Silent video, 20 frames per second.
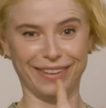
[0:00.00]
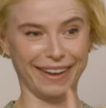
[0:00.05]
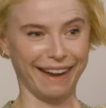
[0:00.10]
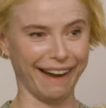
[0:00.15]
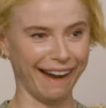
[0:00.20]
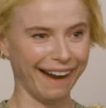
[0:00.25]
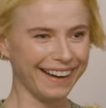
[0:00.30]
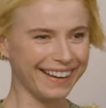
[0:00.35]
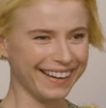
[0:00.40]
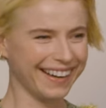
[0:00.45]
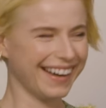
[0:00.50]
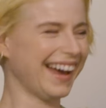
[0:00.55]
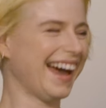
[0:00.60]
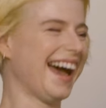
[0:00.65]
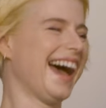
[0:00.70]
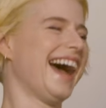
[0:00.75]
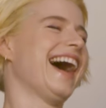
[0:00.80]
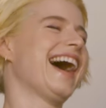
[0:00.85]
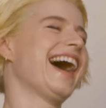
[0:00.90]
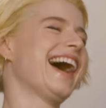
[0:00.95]
Yeah.
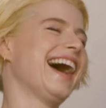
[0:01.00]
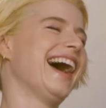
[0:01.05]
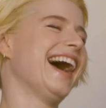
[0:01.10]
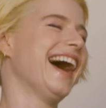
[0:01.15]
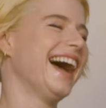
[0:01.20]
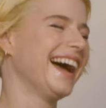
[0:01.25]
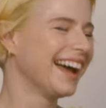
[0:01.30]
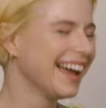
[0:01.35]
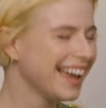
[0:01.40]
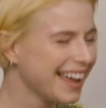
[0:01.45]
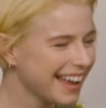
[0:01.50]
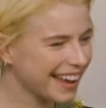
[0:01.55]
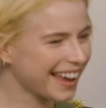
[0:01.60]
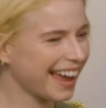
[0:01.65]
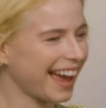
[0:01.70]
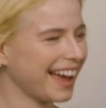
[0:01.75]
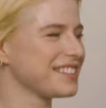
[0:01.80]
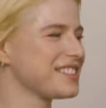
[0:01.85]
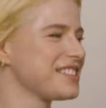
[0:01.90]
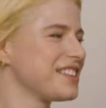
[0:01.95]

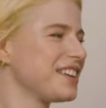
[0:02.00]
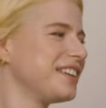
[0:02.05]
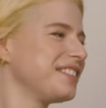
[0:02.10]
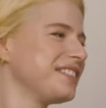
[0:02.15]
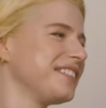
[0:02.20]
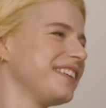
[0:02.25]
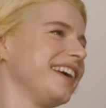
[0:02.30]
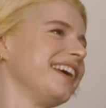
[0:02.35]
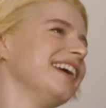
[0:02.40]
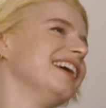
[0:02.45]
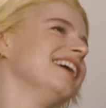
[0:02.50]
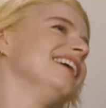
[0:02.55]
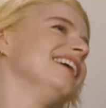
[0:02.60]
Can't stop me.